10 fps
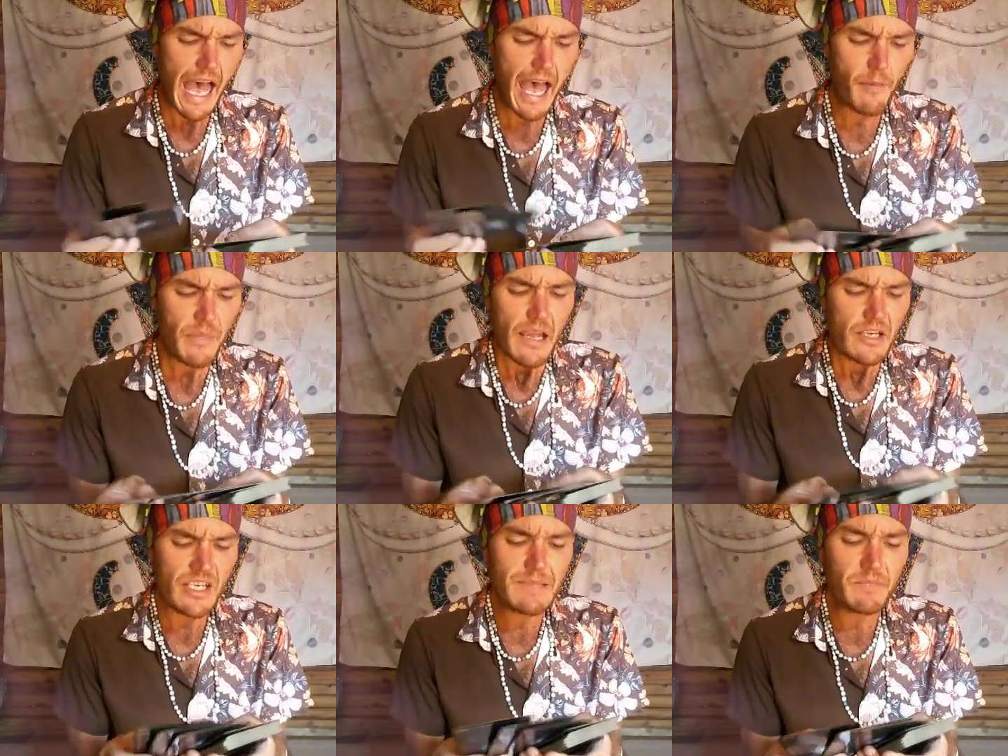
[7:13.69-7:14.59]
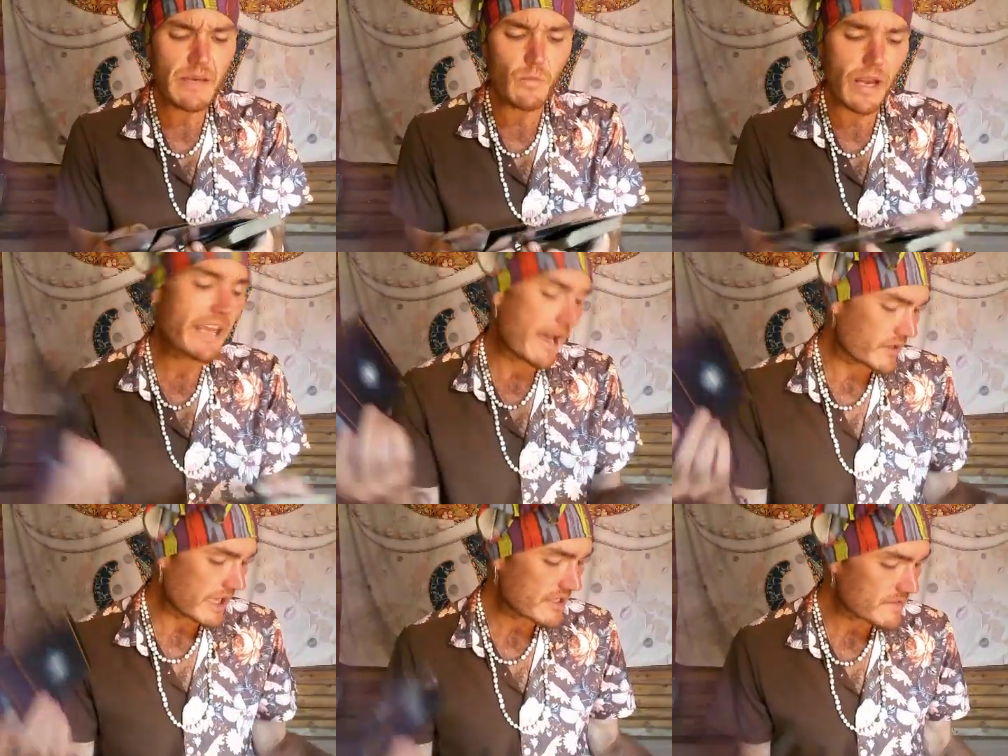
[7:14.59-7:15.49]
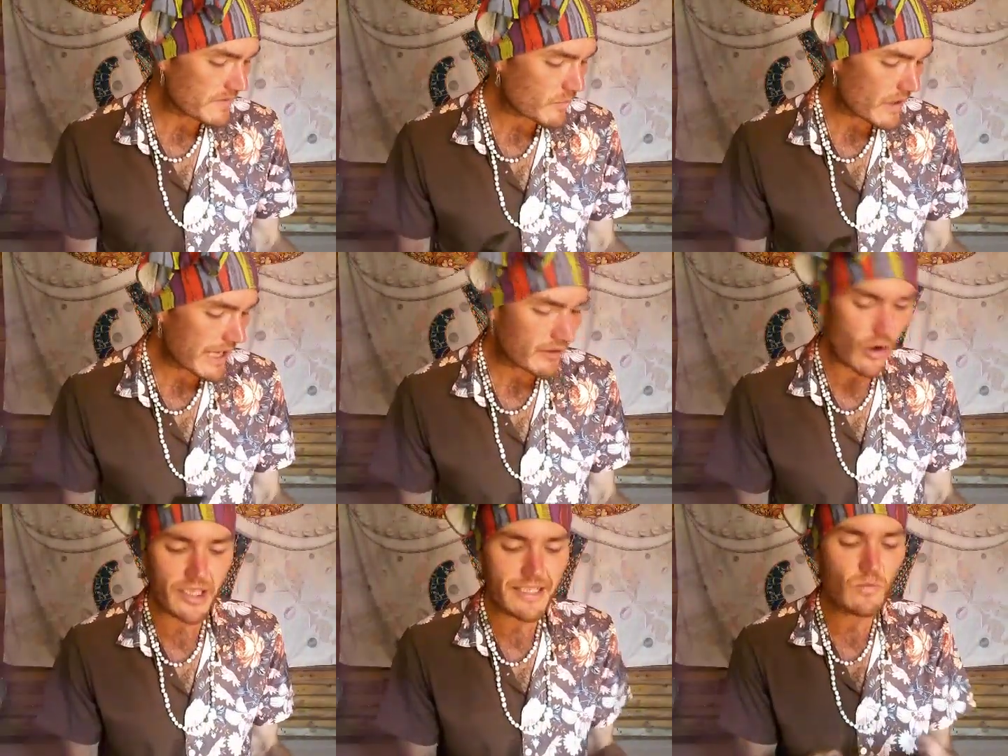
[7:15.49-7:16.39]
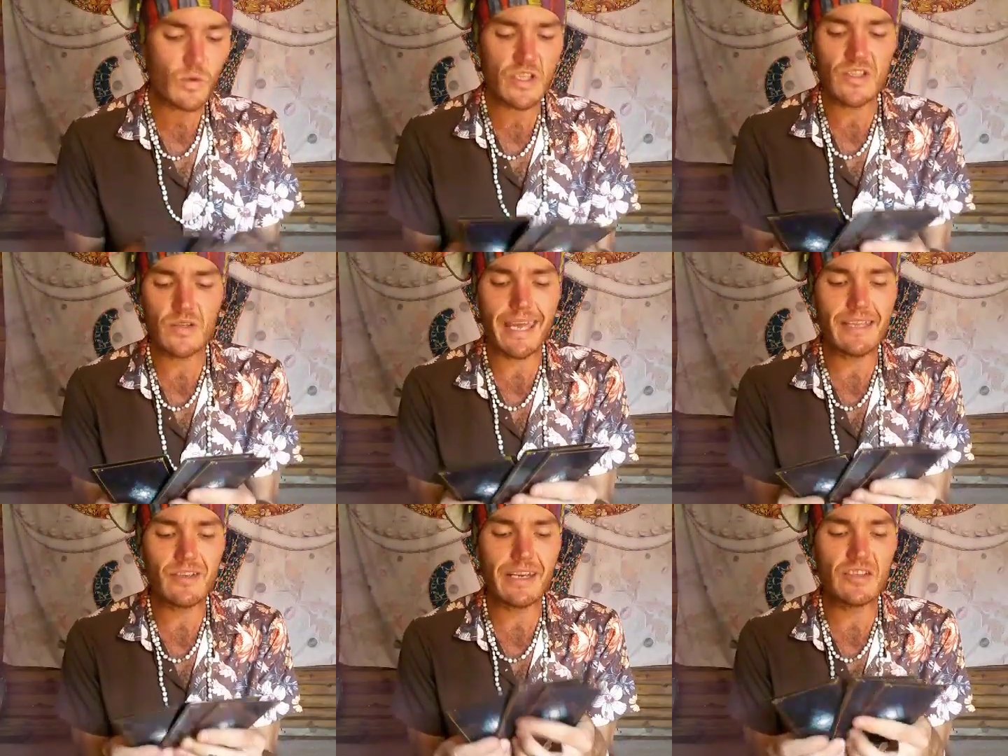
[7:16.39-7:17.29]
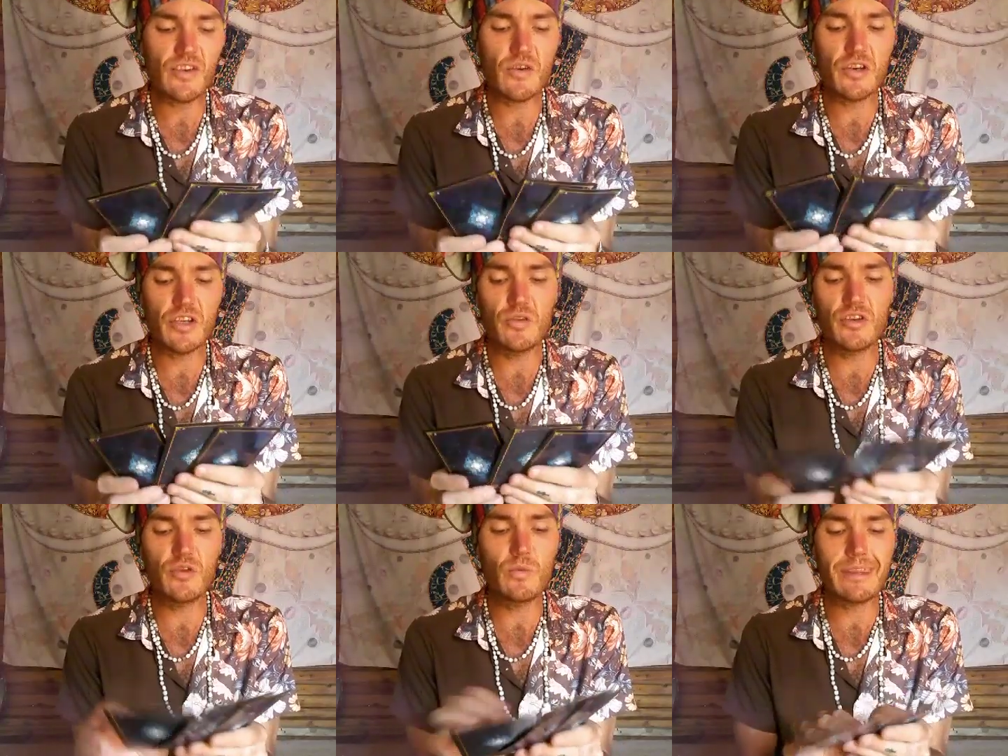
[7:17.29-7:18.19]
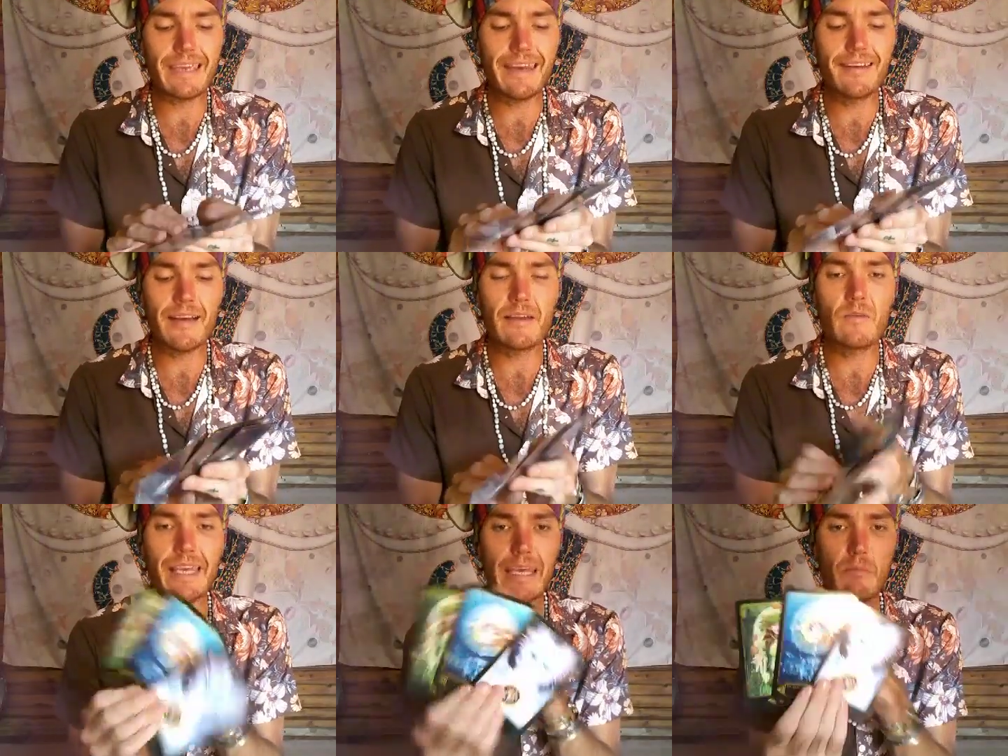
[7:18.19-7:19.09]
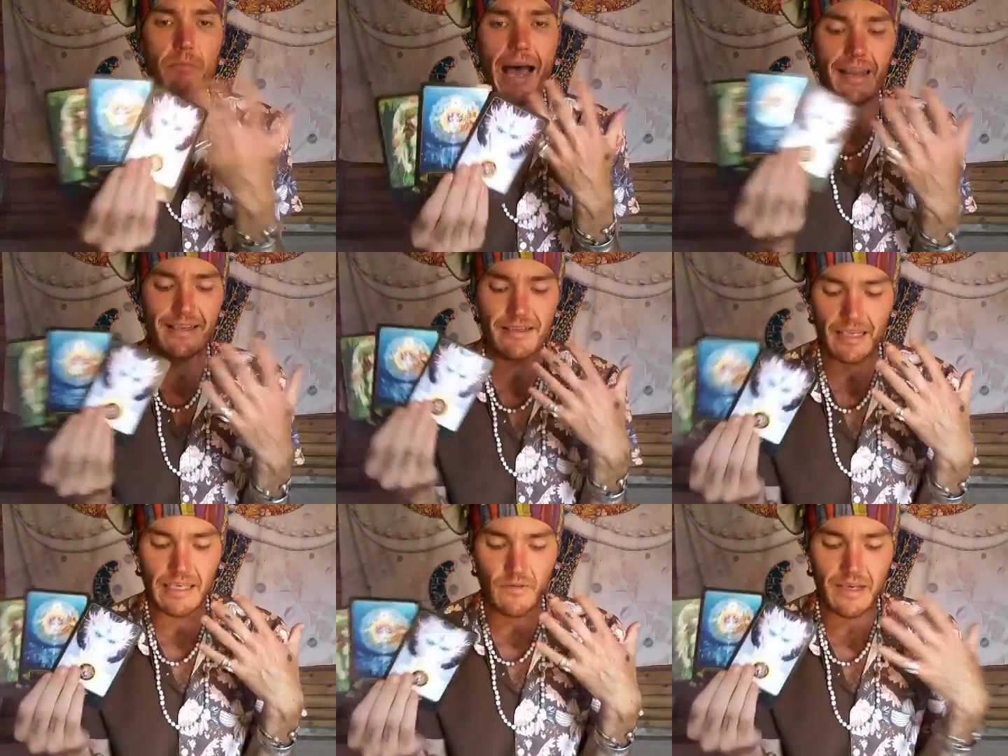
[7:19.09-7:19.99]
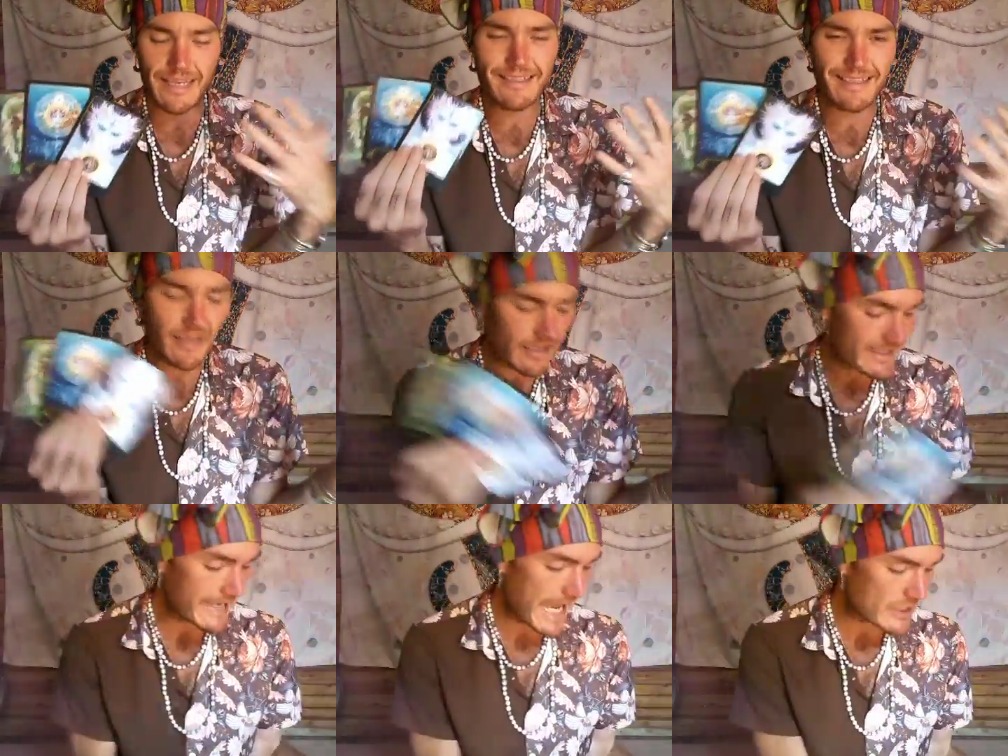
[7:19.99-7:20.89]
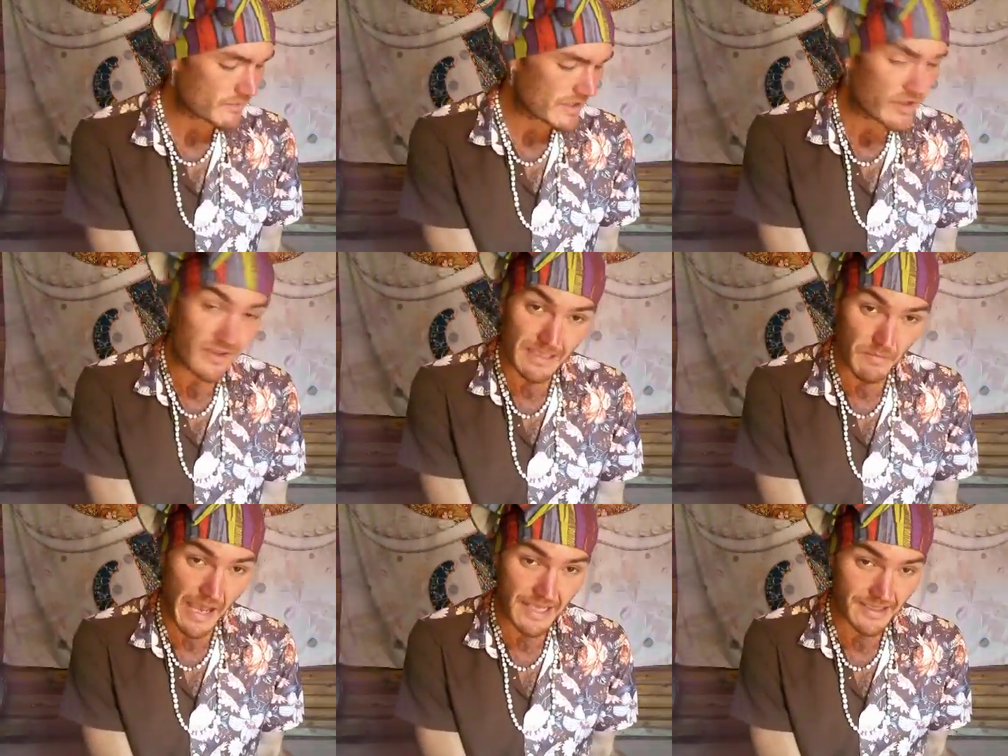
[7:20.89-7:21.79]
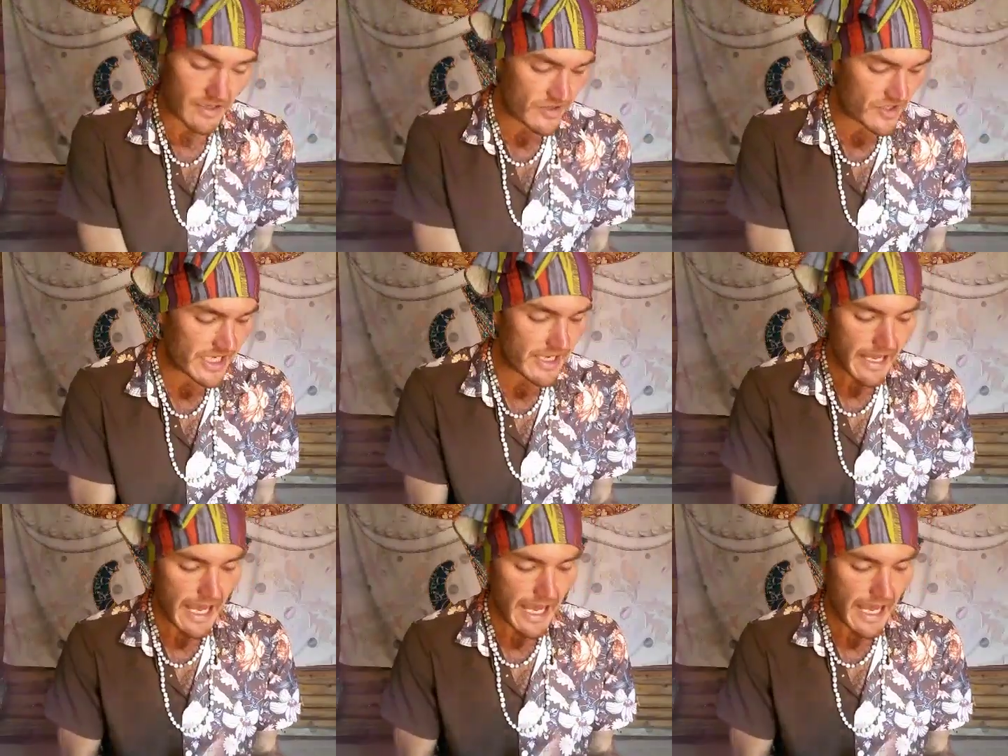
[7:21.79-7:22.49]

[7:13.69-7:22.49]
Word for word: Um, just be aware. Yeah, okay, just be aware. Like God doesn't want you to enter into your new new with any kind of like imbalance, like even it's still attachment to this past energy,